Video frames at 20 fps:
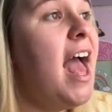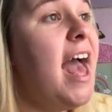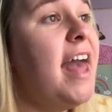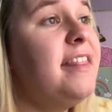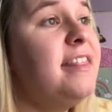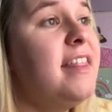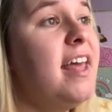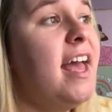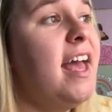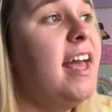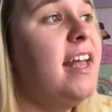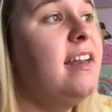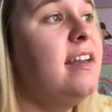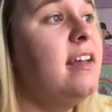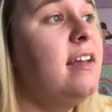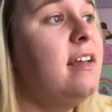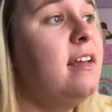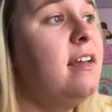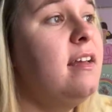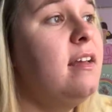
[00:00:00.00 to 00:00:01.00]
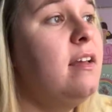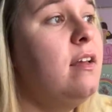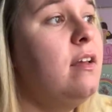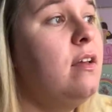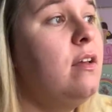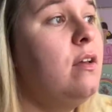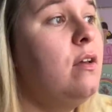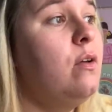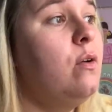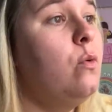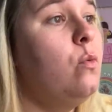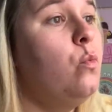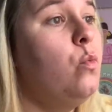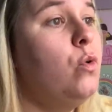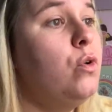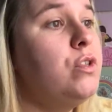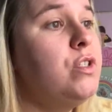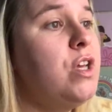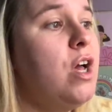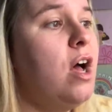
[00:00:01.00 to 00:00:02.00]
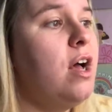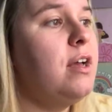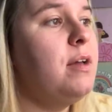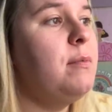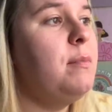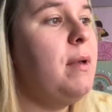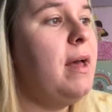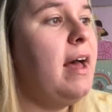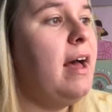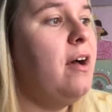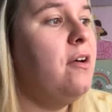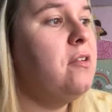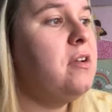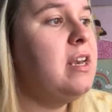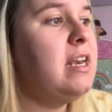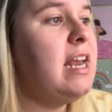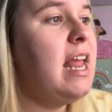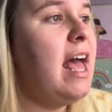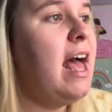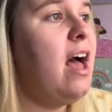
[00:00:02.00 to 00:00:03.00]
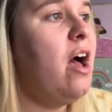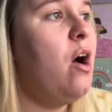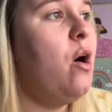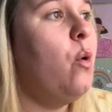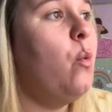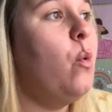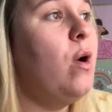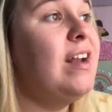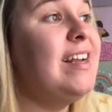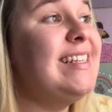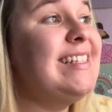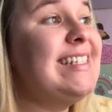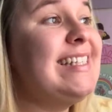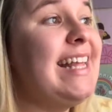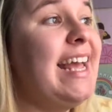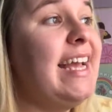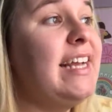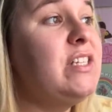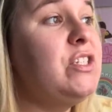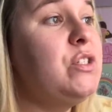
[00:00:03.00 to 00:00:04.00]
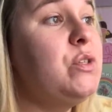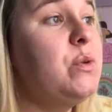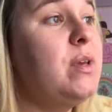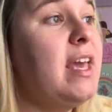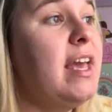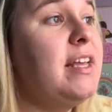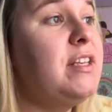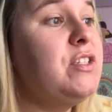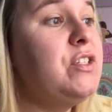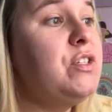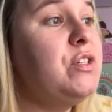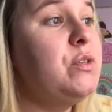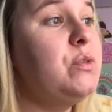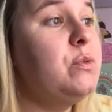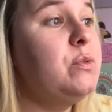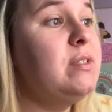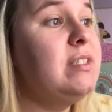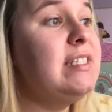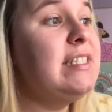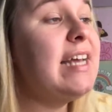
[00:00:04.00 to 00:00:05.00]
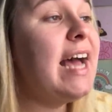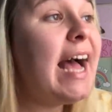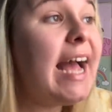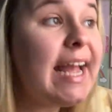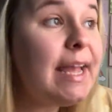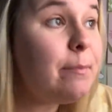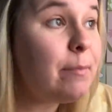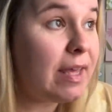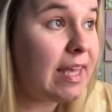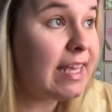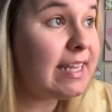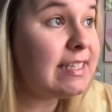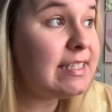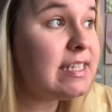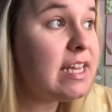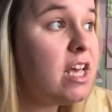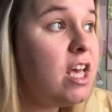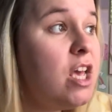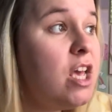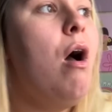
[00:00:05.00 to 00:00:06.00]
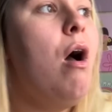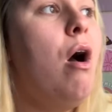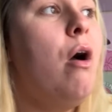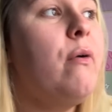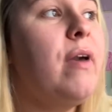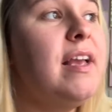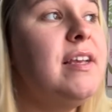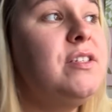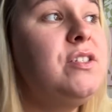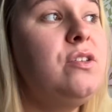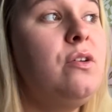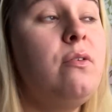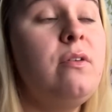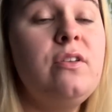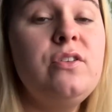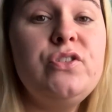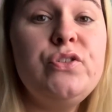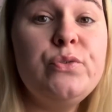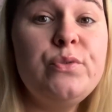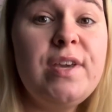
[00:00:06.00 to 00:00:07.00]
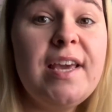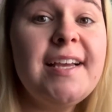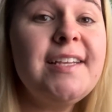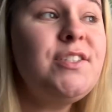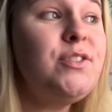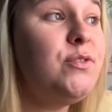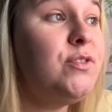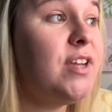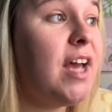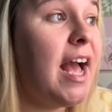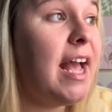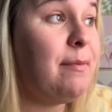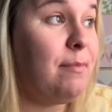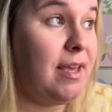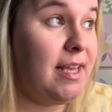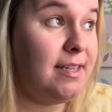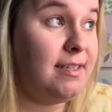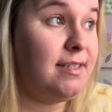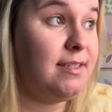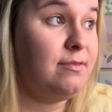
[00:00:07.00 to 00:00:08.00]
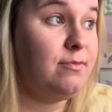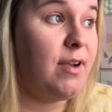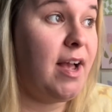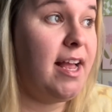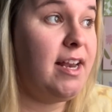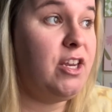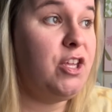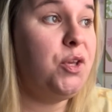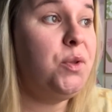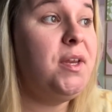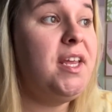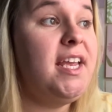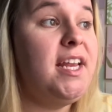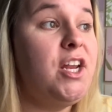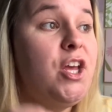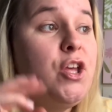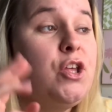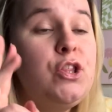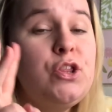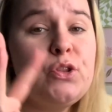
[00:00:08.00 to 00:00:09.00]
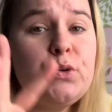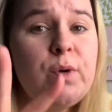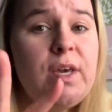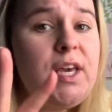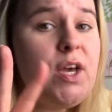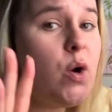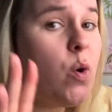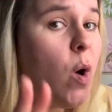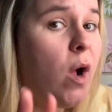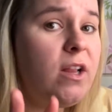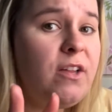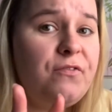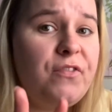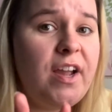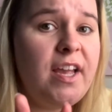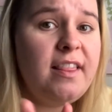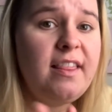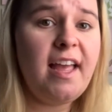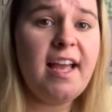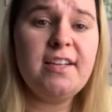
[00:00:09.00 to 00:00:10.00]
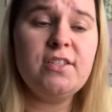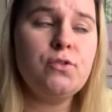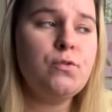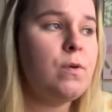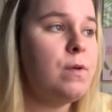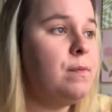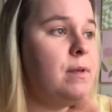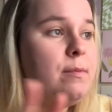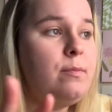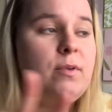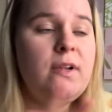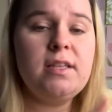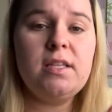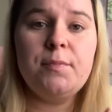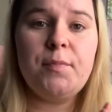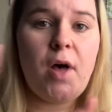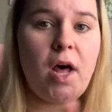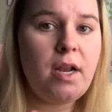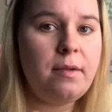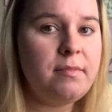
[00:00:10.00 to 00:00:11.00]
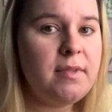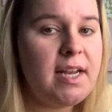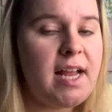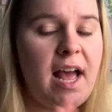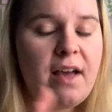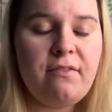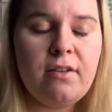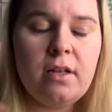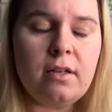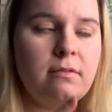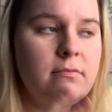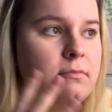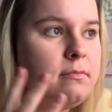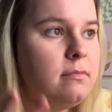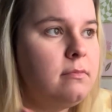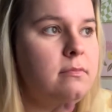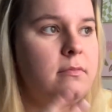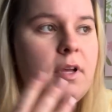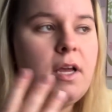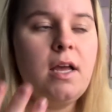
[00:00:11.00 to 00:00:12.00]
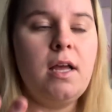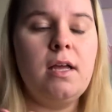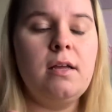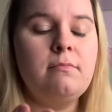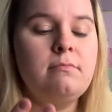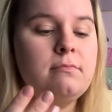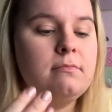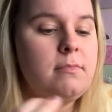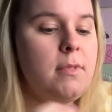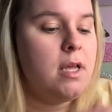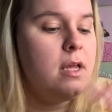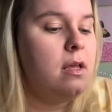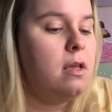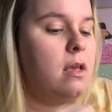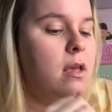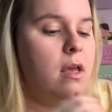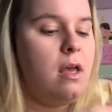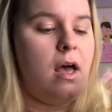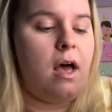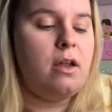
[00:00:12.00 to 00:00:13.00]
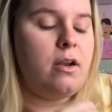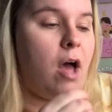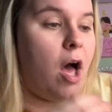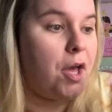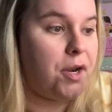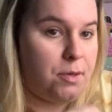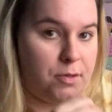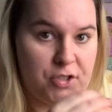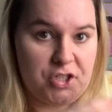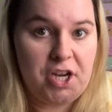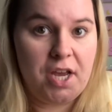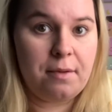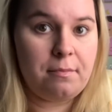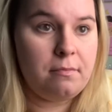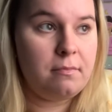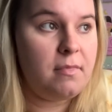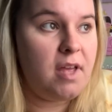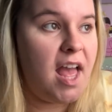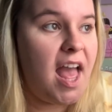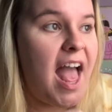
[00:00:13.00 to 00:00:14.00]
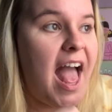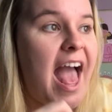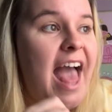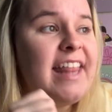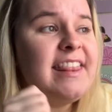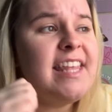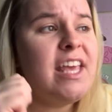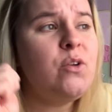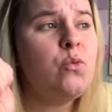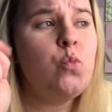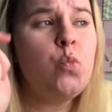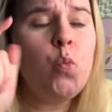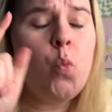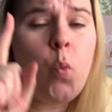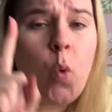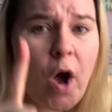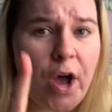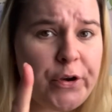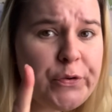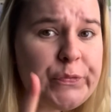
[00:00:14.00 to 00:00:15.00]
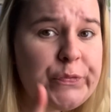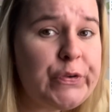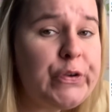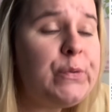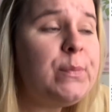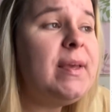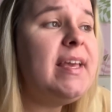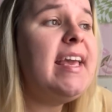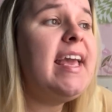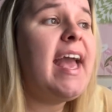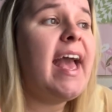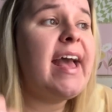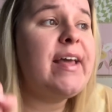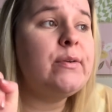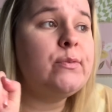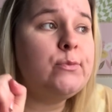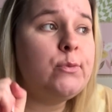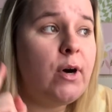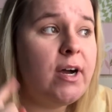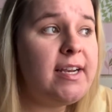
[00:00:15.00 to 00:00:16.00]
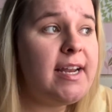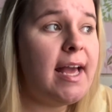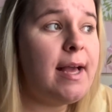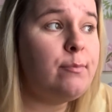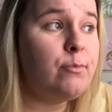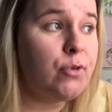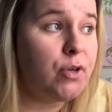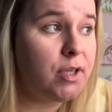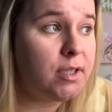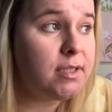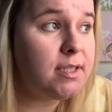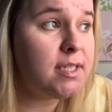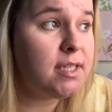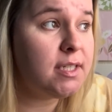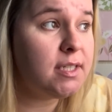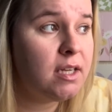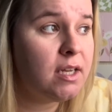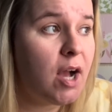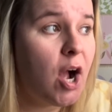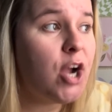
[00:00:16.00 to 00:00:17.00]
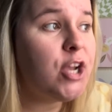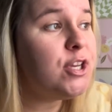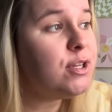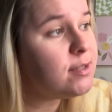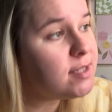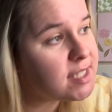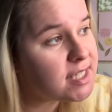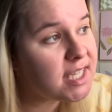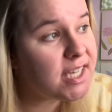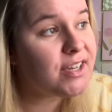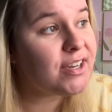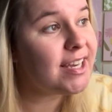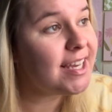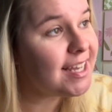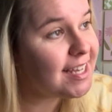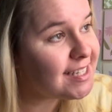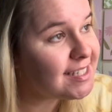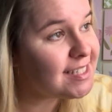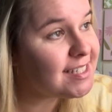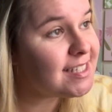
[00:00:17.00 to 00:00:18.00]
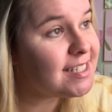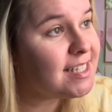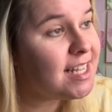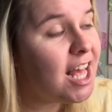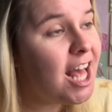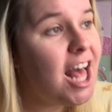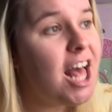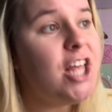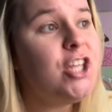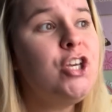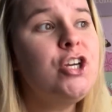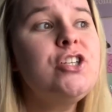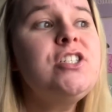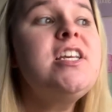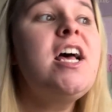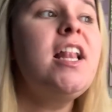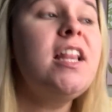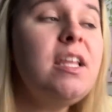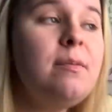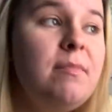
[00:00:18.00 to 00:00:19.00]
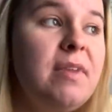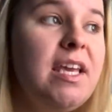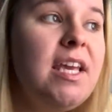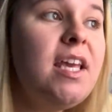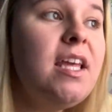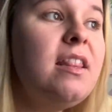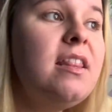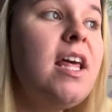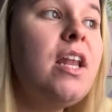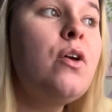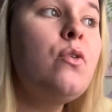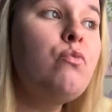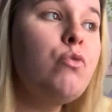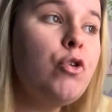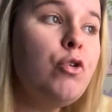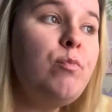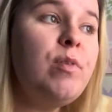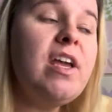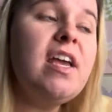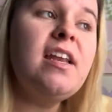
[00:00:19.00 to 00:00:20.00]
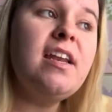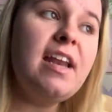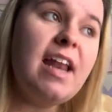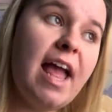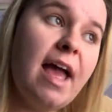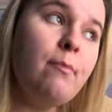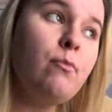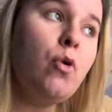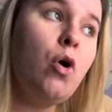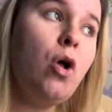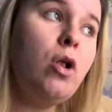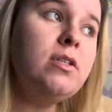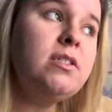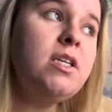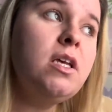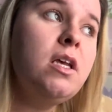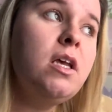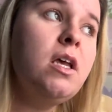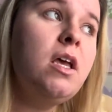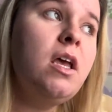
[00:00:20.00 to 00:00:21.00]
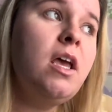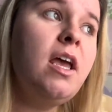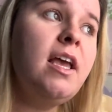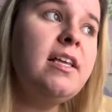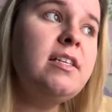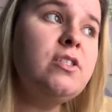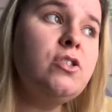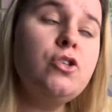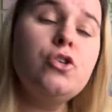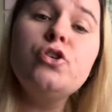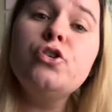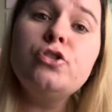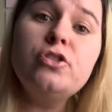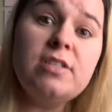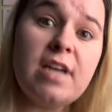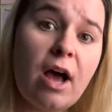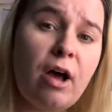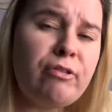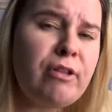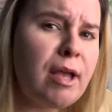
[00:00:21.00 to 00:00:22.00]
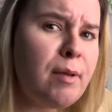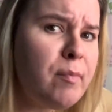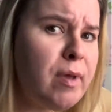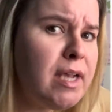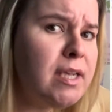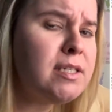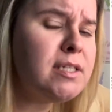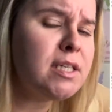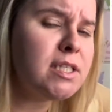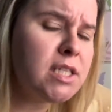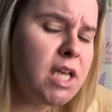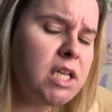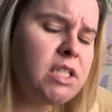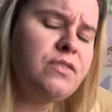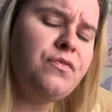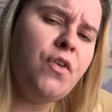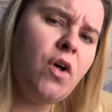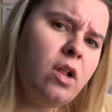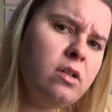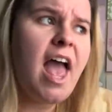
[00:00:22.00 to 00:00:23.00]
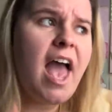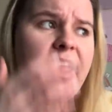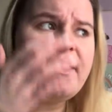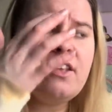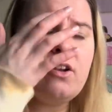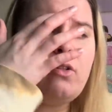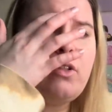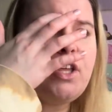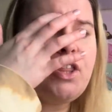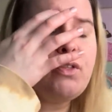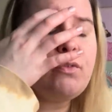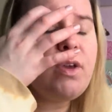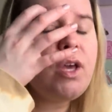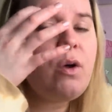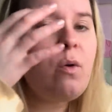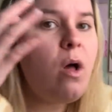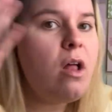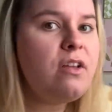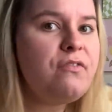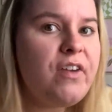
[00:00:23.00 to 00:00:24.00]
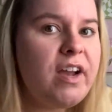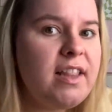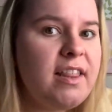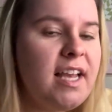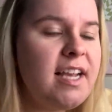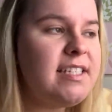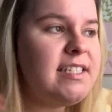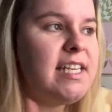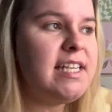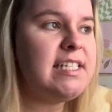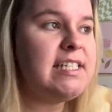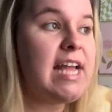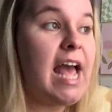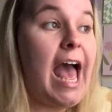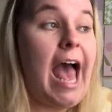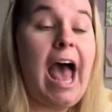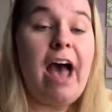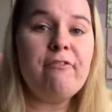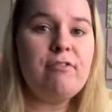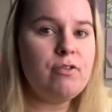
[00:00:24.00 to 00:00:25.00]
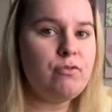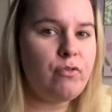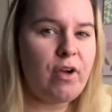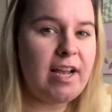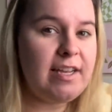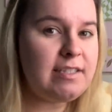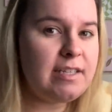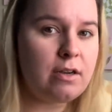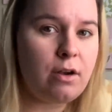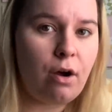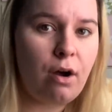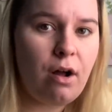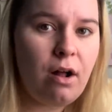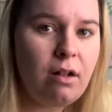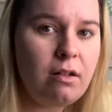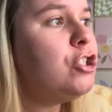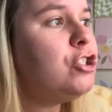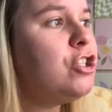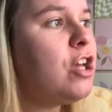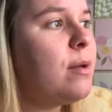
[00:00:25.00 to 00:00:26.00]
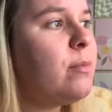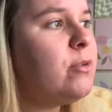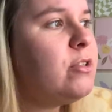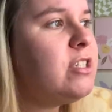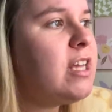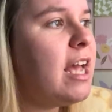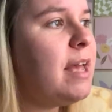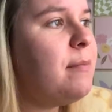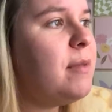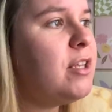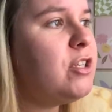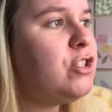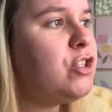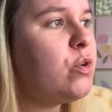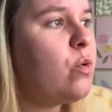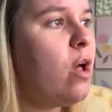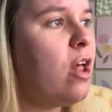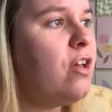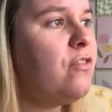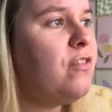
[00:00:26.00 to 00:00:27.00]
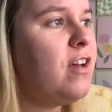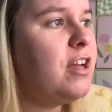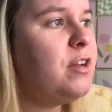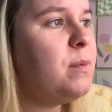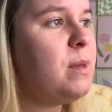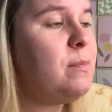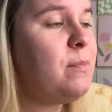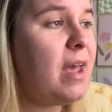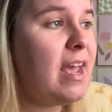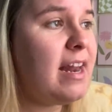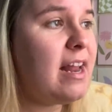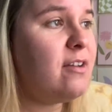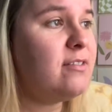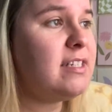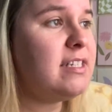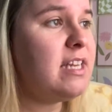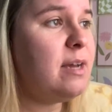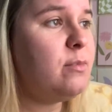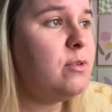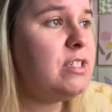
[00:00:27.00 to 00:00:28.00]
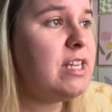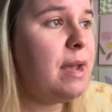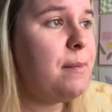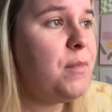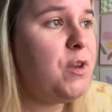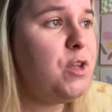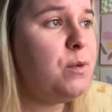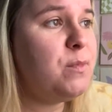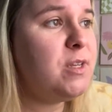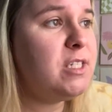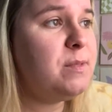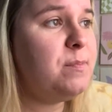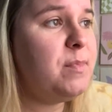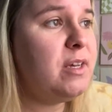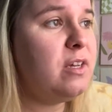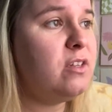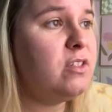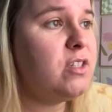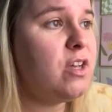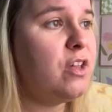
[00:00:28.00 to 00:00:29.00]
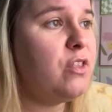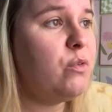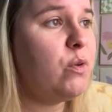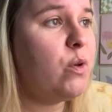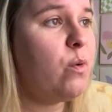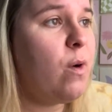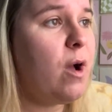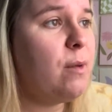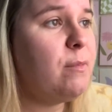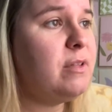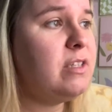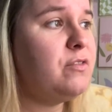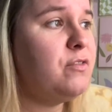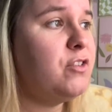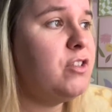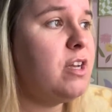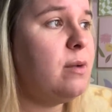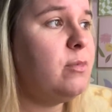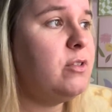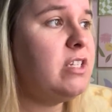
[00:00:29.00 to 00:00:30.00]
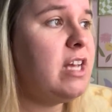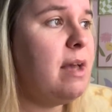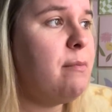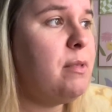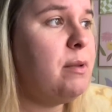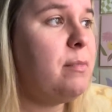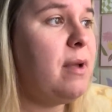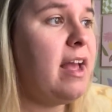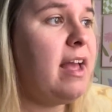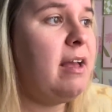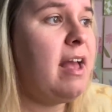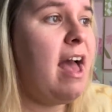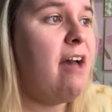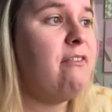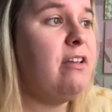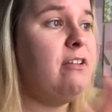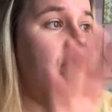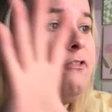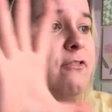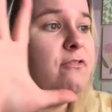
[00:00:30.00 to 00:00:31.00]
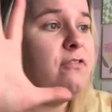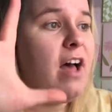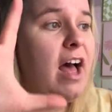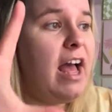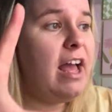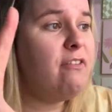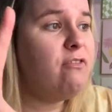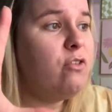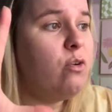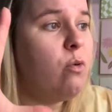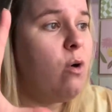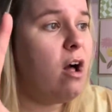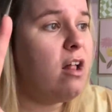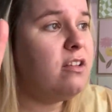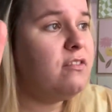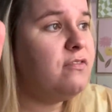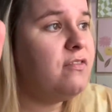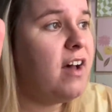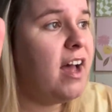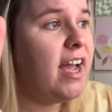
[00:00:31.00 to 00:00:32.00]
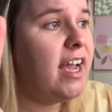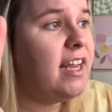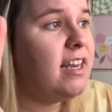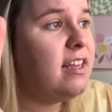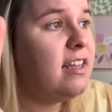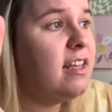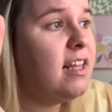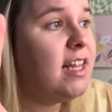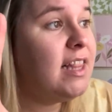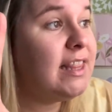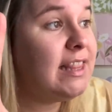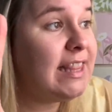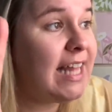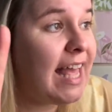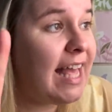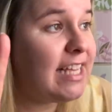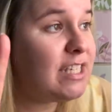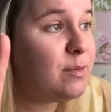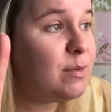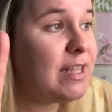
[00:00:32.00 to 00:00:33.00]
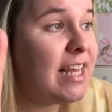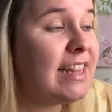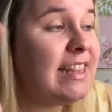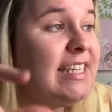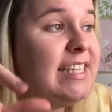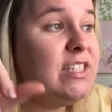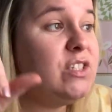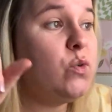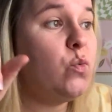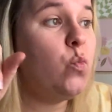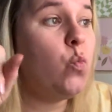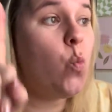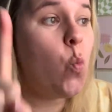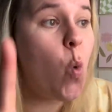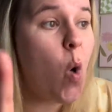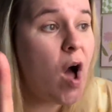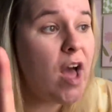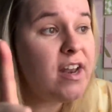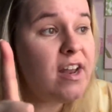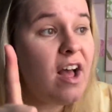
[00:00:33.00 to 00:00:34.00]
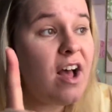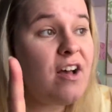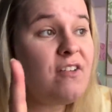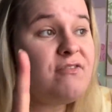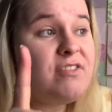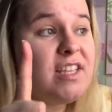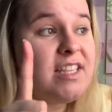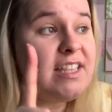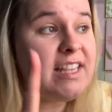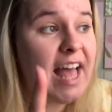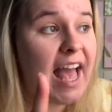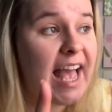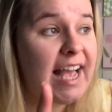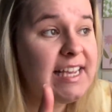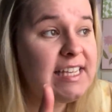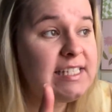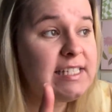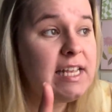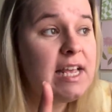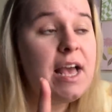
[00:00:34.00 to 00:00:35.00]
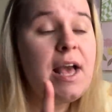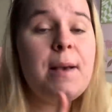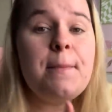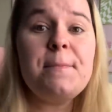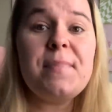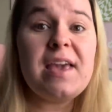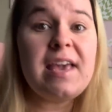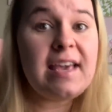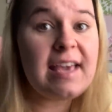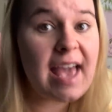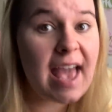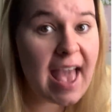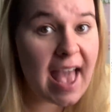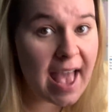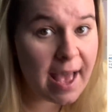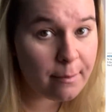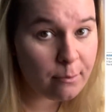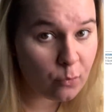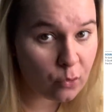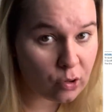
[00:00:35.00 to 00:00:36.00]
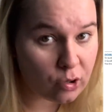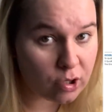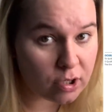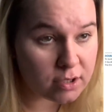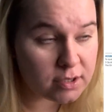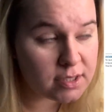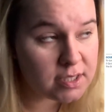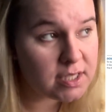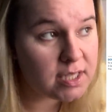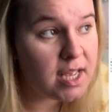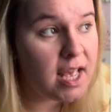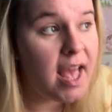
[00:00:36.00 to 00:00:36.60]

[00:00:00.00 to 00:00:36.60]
And then we'll talk about now what it's like to get to diamond. Okay, so to get to diamond, right, you need three qualified legs, three people at the bottom that have an auto ship, and then one ruby and one emerald. Are you serious? You're telling me that a ruby and an emerald is your downline being successful? And then only three qualified legs that haven't ranked at all? Double diamond. To qualify to be paid out as a double diamond, you must build on the requirements for double diamond by having five qualified legs, with at least one of the legs being emerald